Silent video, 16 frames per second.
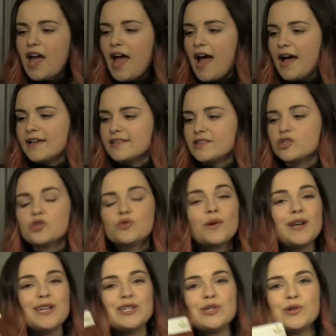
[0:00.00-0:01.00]
has
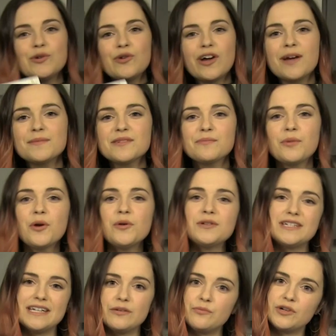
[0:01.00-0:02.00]
22 grams of
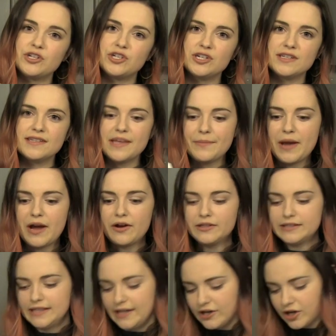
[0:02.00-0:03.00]
protein, which is
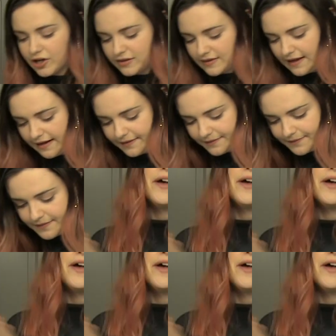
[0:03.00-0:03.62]
apparently a good thing.